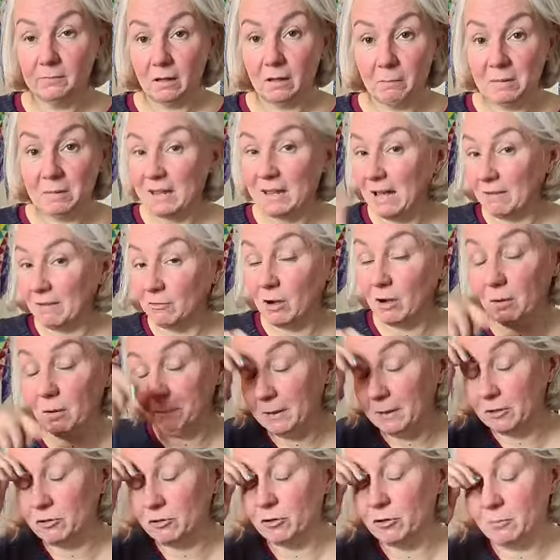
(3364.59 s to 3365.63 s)
I mean, I've got a
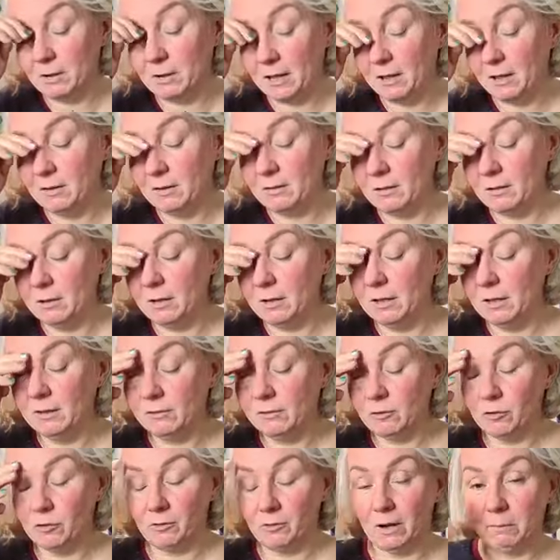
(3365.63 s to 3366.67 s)
picture on my
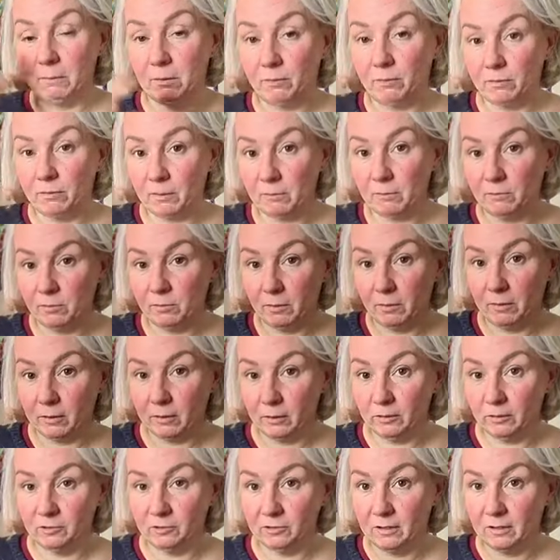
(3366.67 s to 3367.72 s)
Instagram of some of them that
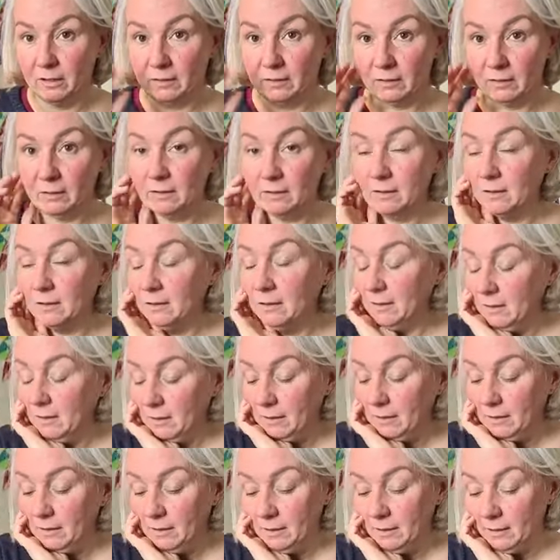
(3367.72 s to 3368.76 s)
go together.
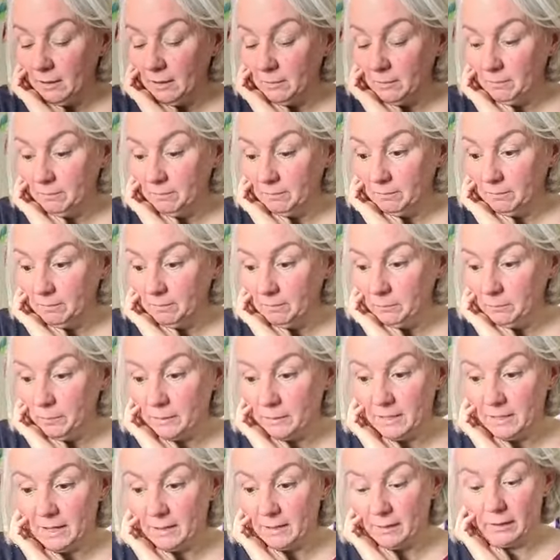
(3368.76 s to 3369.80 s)

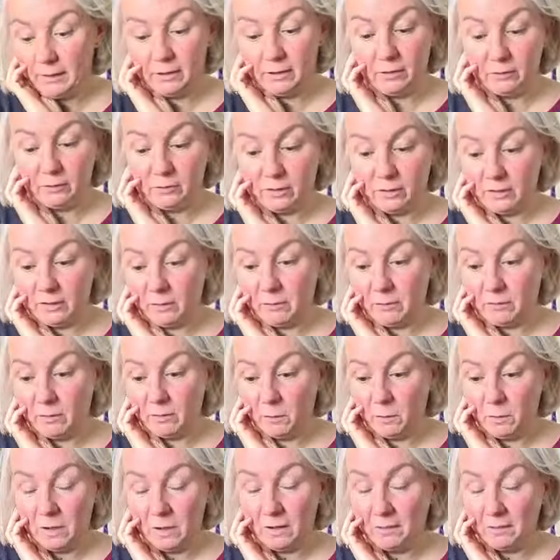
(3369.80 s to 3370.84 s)
But yeah, they go together
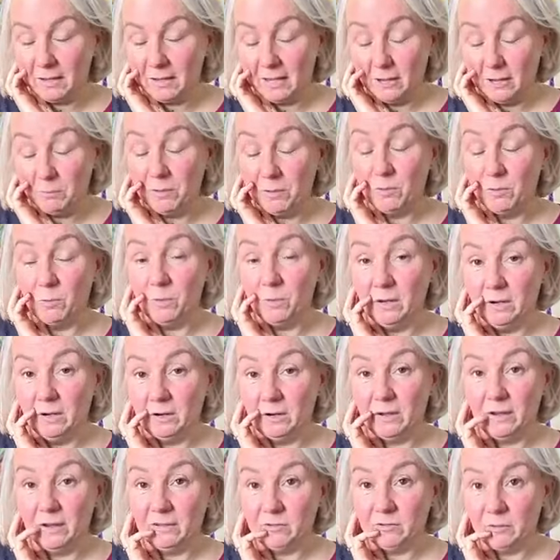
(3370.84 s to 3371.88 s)
so well. I think it would be really
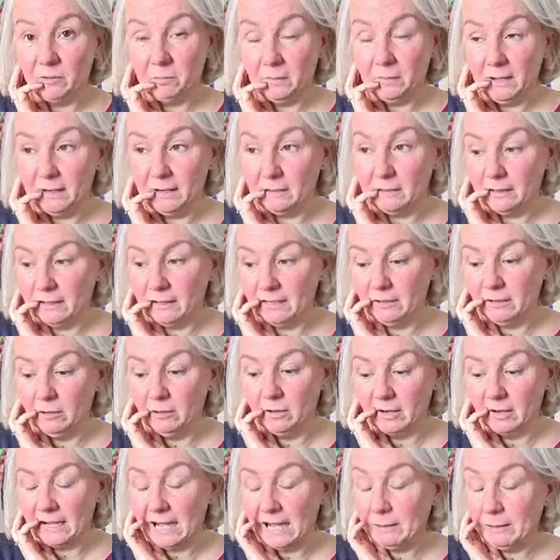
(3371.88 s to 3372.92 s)
nice to make like a
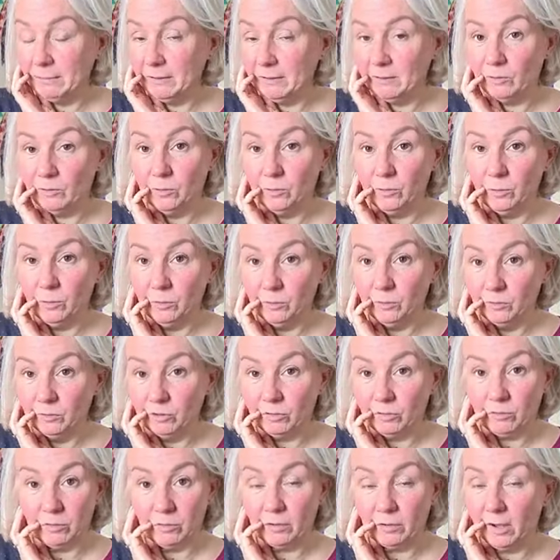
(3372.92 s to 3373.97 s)
log cabin or
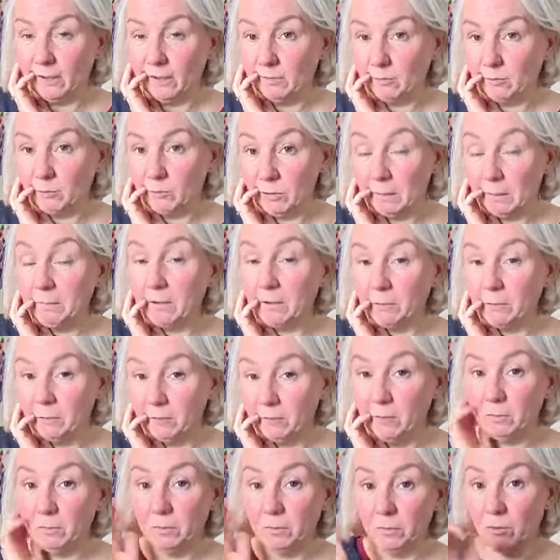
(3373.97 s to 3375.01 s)
just a nice scrappy
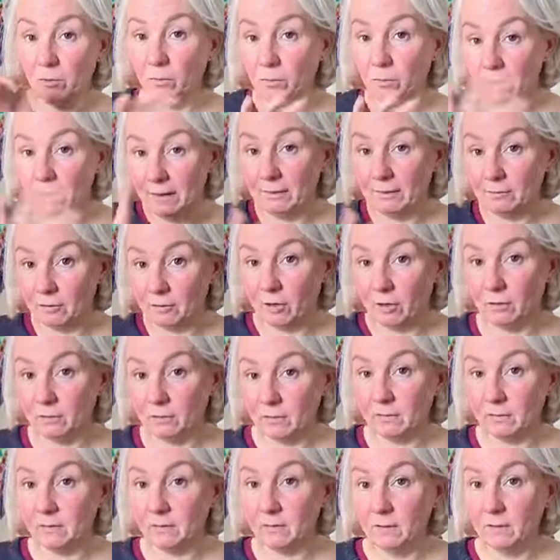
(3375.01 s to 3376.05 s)
quilt with all the
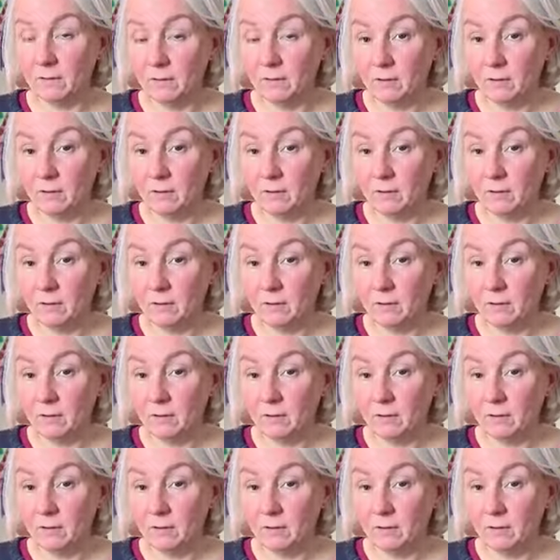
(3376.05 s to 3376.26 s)
leftovers.